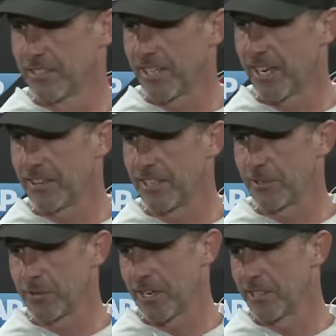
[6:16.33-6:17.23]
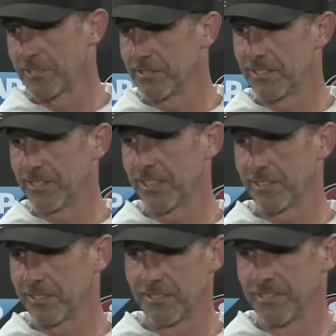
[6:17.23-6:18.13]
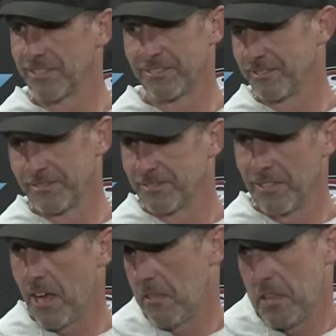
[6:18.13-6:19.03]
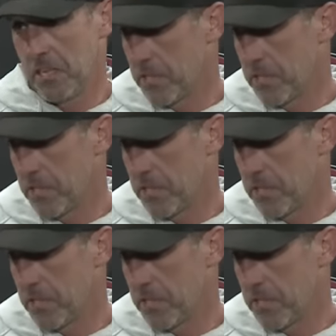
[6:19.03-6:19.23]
Like I think it was kind of I think I think